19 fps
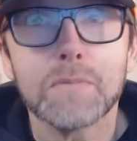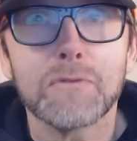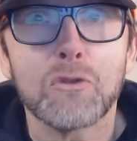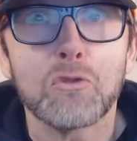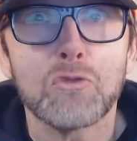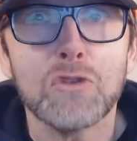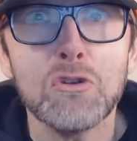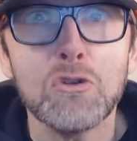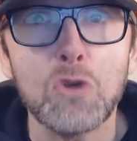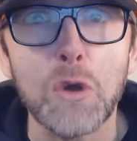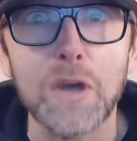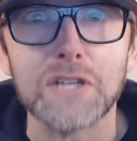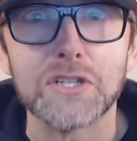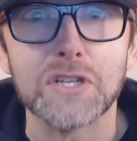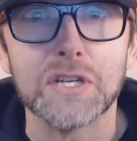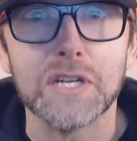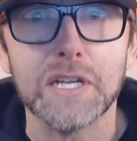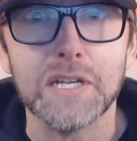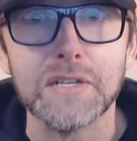But the real
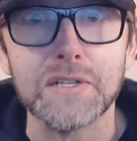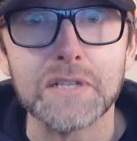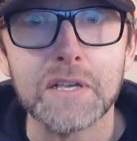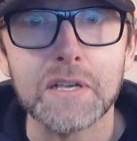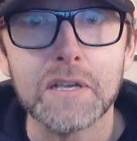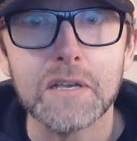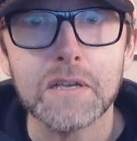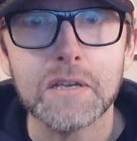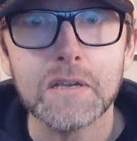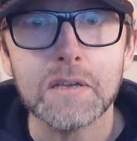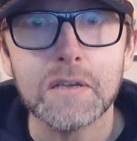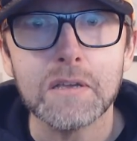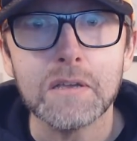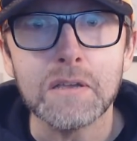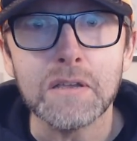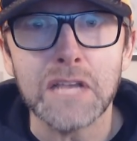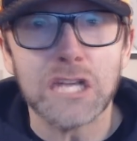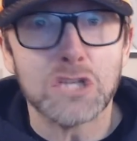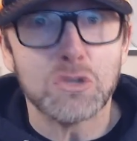question is
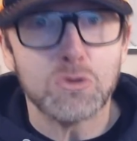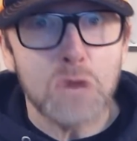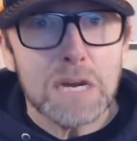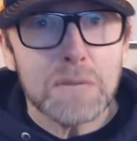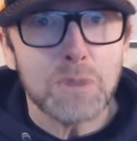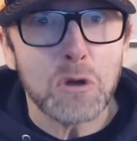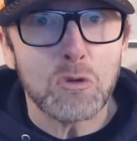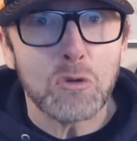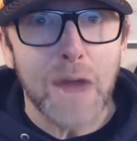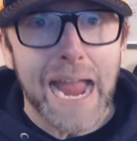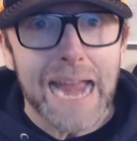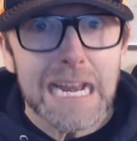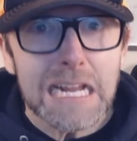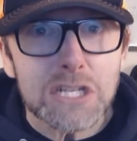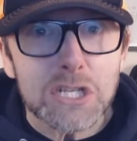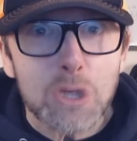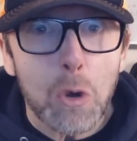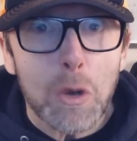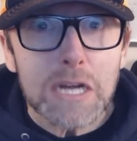Rick
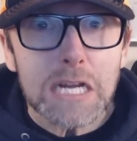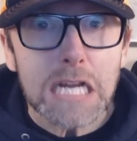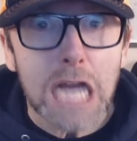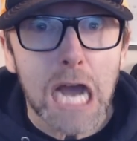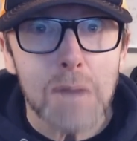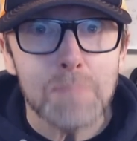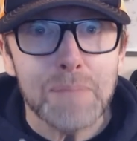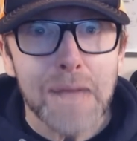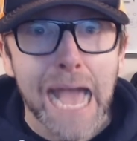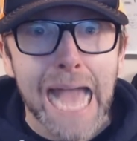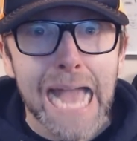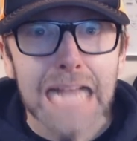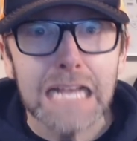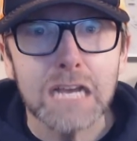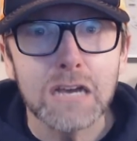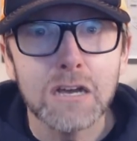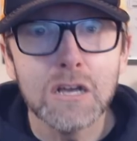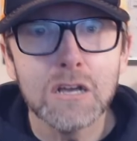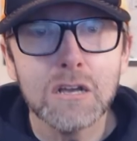Moranis going to come
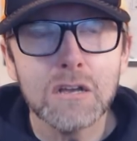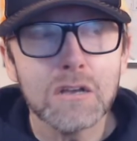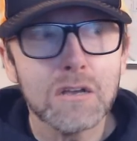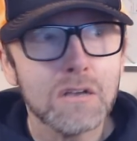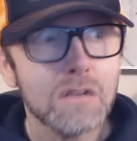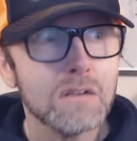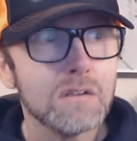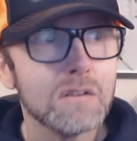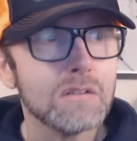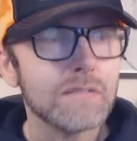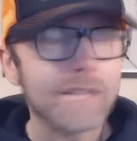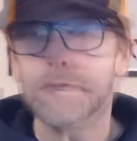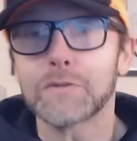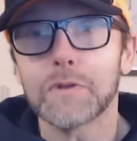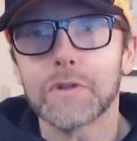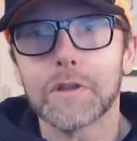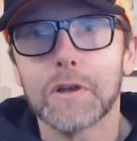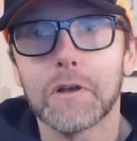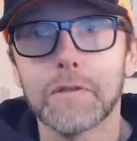back?
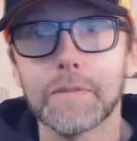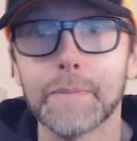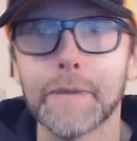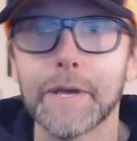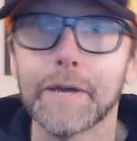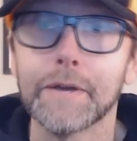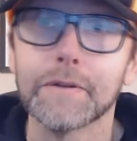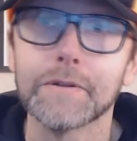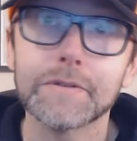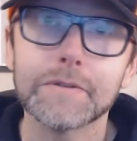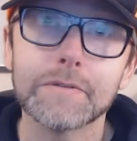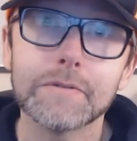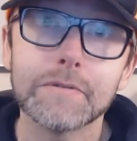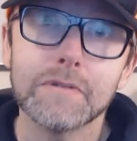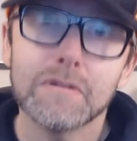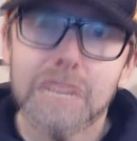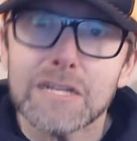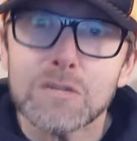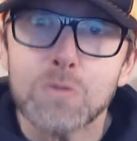That's really all that matters.
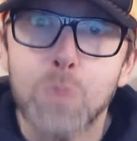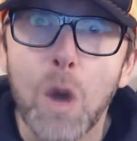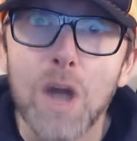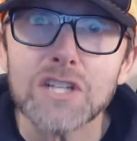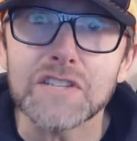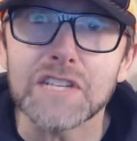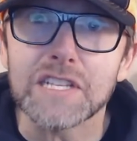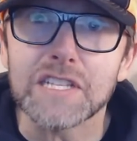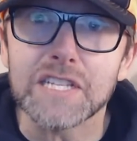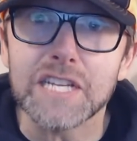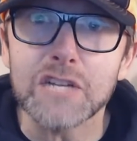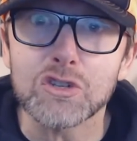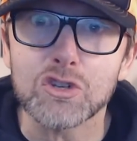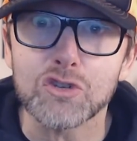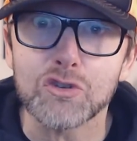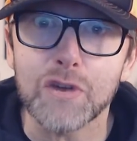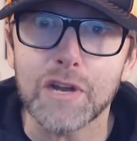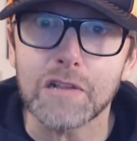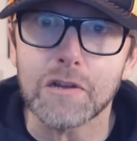Let's watch this
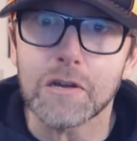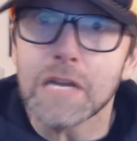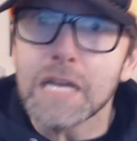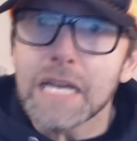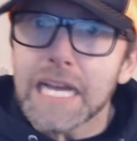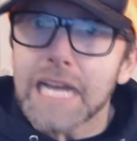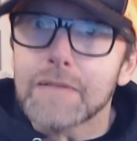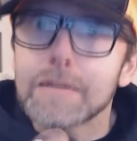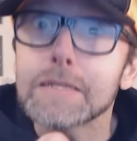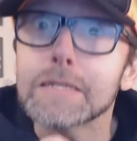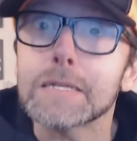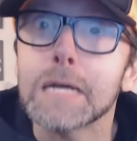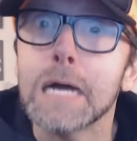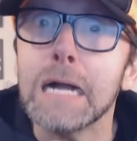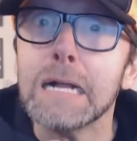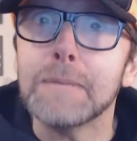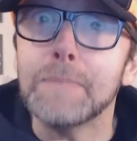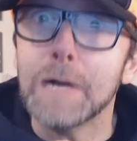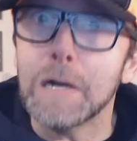teaser trailer and let's
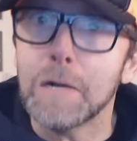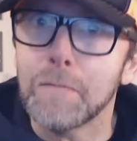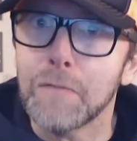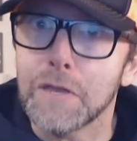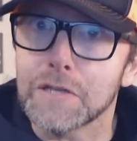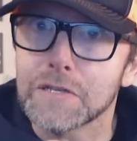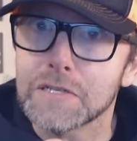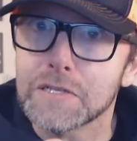talk about